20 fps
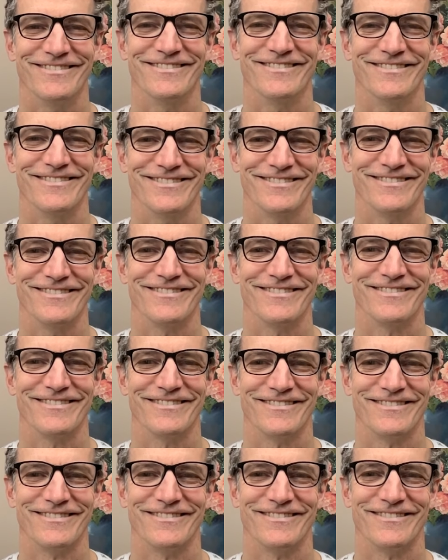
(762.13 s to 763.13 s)

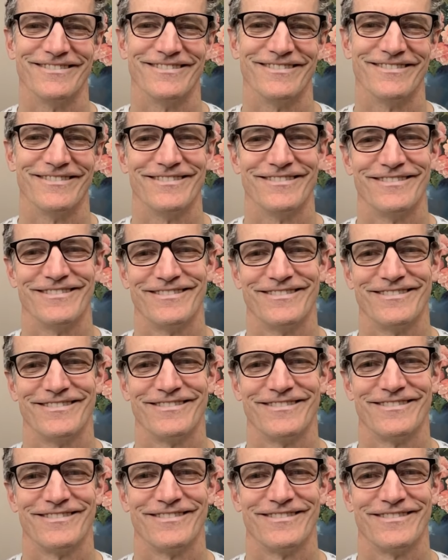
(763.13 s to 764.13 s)

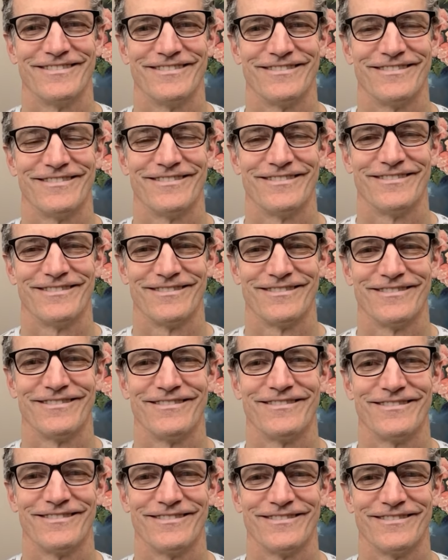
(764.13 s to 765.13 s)

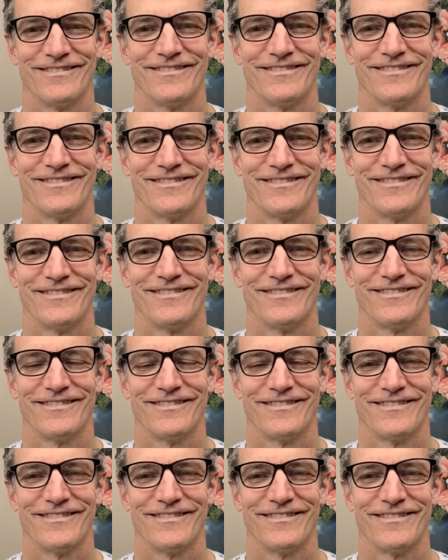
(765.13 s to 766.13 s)

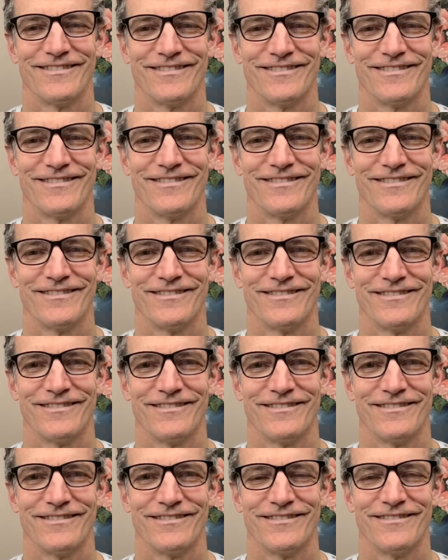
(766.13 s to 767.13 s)

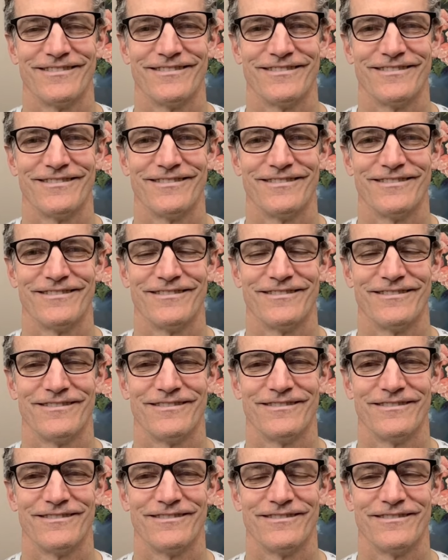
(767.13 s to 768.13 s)

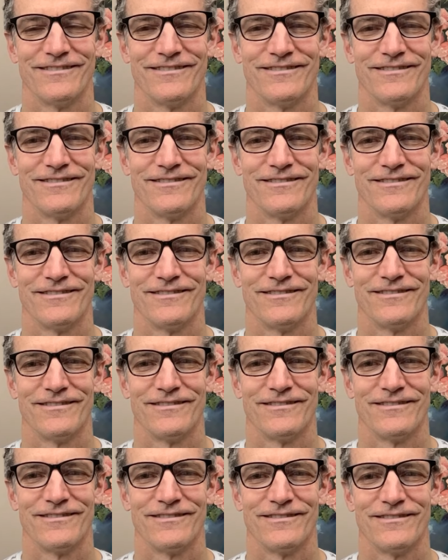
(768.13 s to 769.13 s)

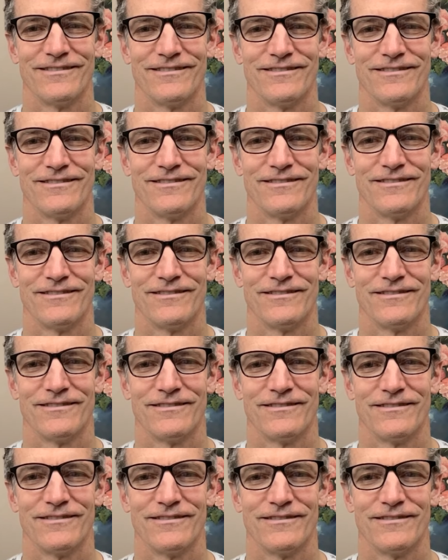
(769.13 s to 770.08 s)
(not speaking)